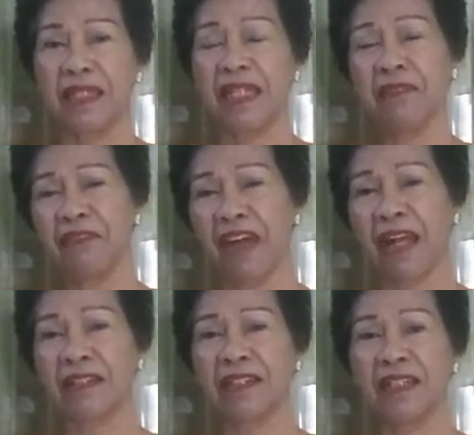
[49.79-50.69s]
In
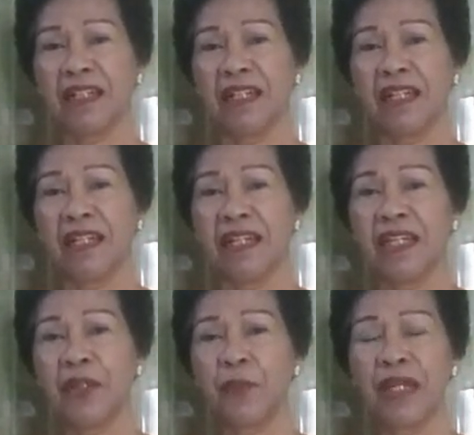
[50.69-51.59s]
fact,
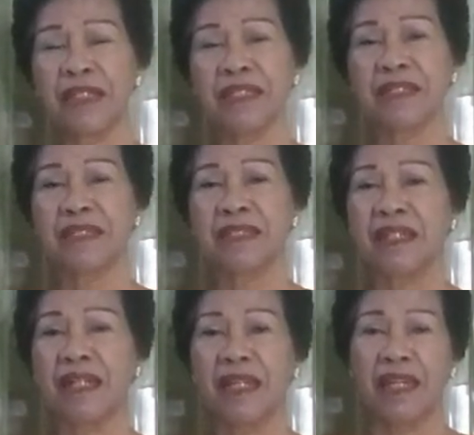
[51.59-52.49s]
he was
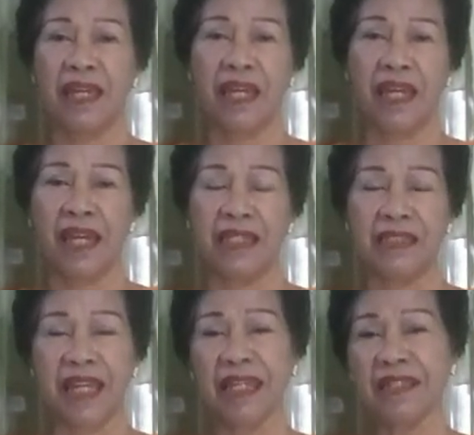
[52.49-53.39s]
a
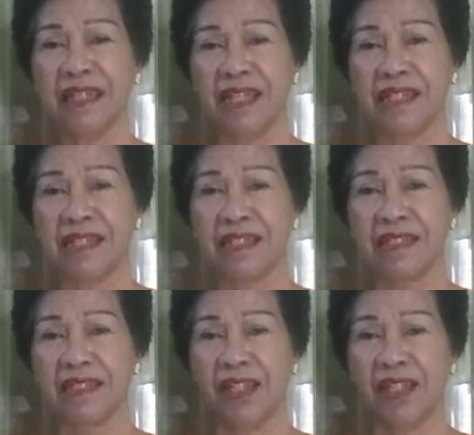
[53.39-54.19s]
dentist